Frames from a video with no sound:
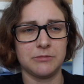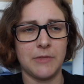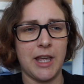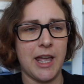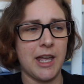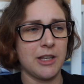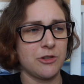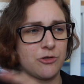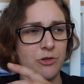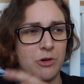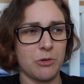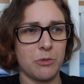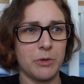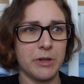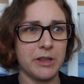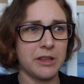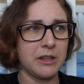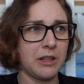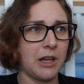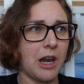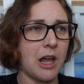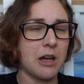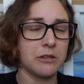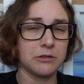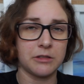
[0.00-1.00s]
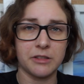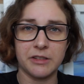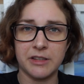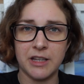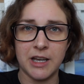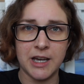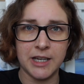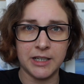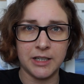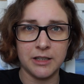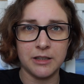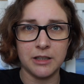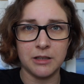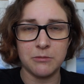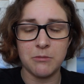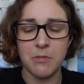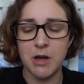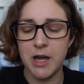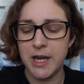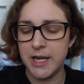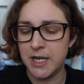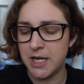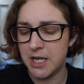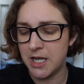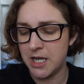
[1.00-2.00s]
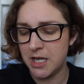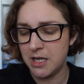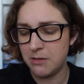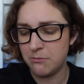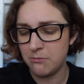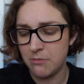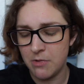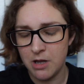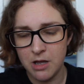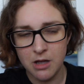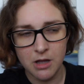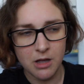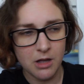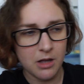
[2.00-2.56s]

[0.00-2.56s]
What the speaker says: Andrew wasn't allowed to sign it in my name.